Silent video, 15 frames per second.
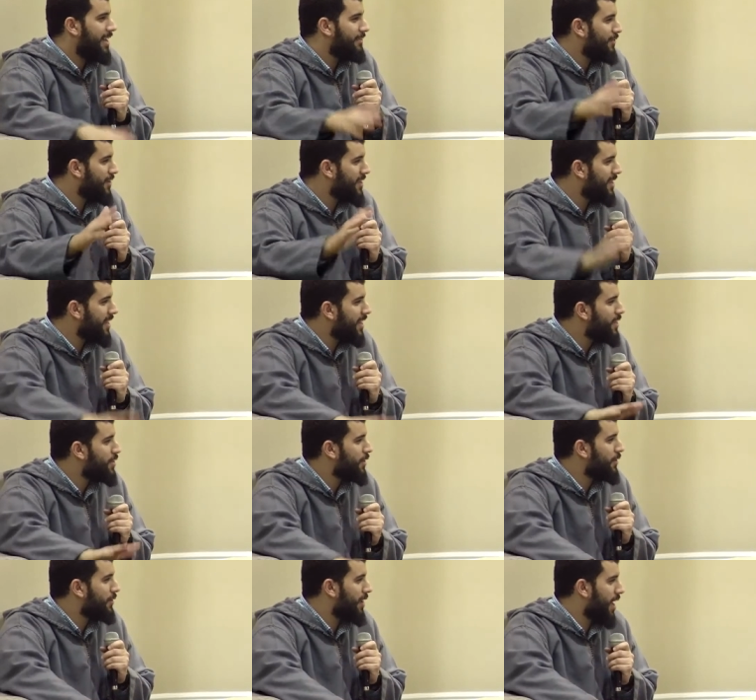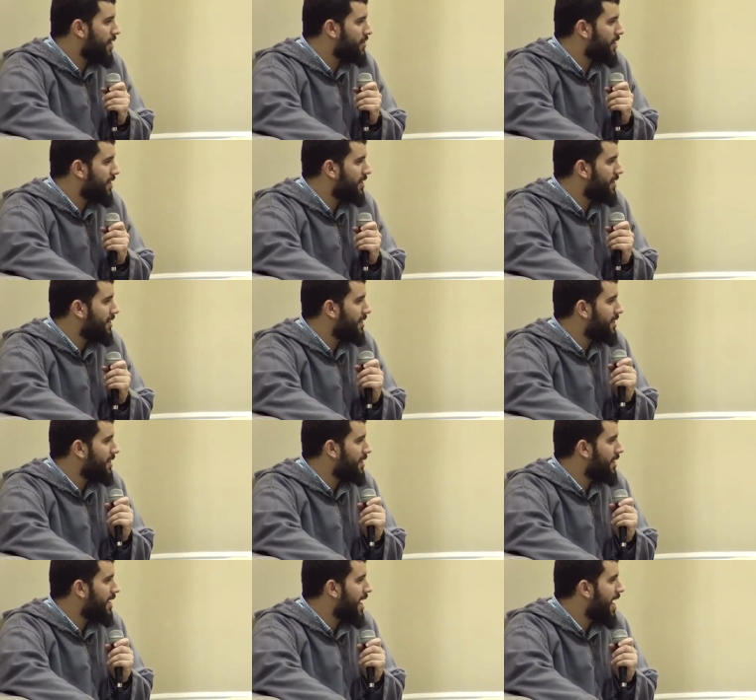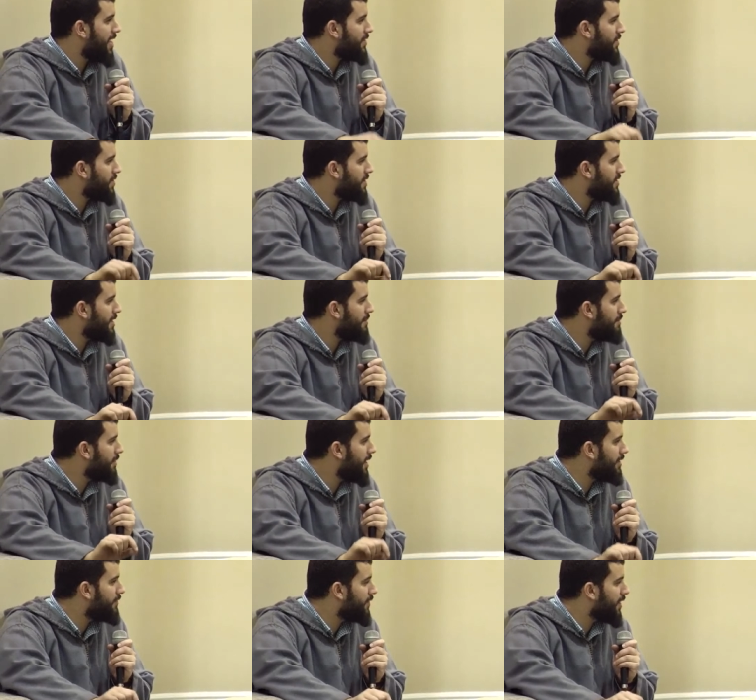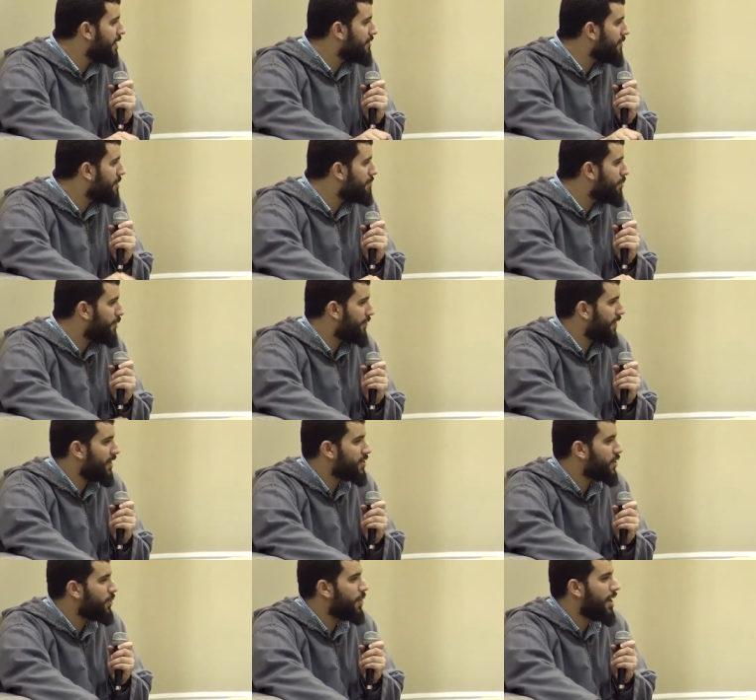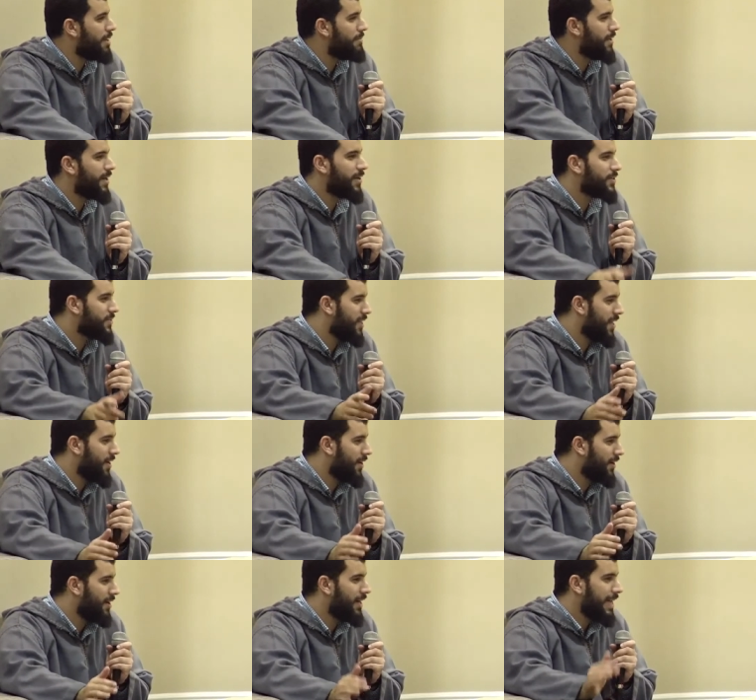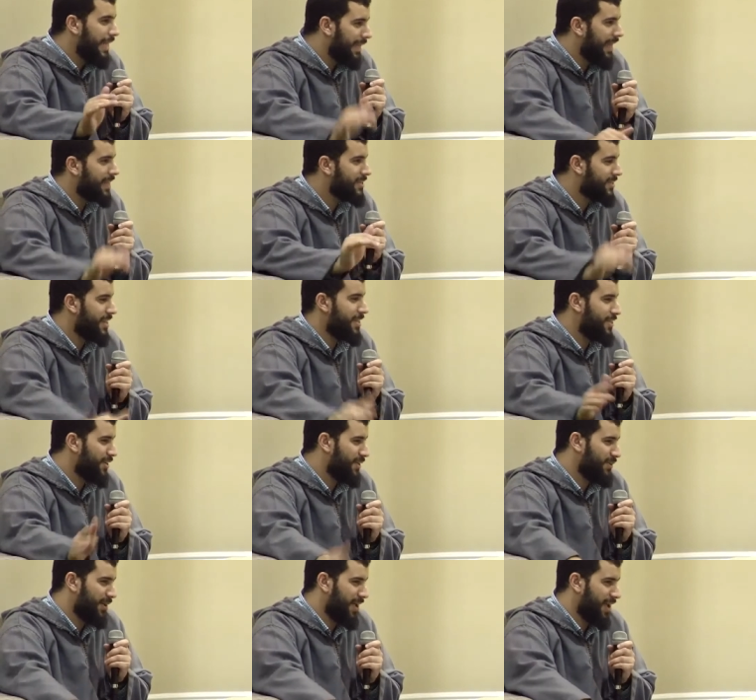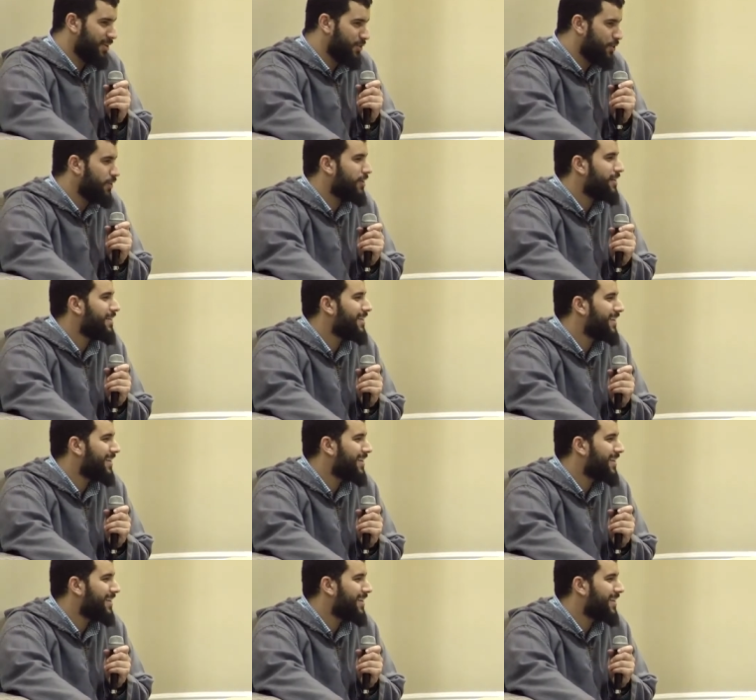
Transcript: Everything in the creation has some level of imperfection. Why? Because they are less than the Creator.